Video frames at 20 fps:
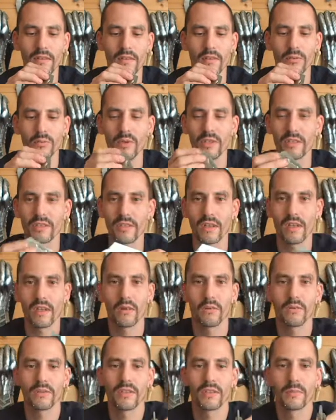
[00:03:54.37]
to be as
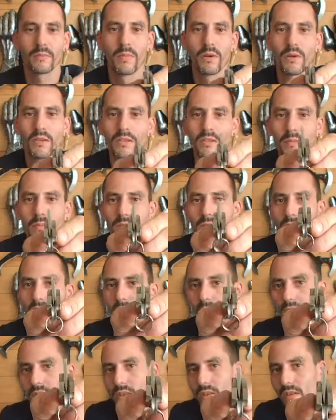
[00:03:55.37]
close as possible,
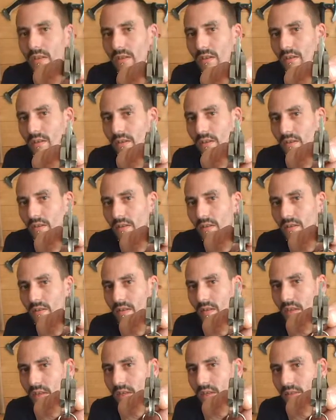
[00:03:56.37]

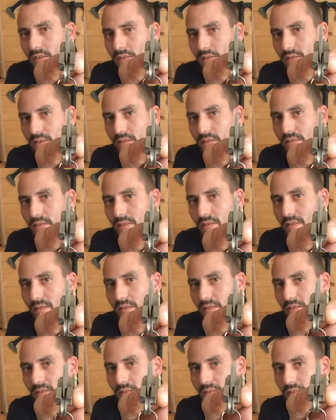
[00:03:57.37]
and
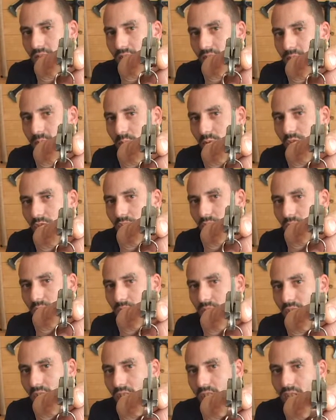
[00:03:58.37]
that's pretty close,
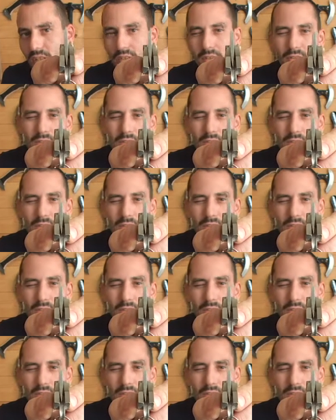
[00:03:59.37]
I guess.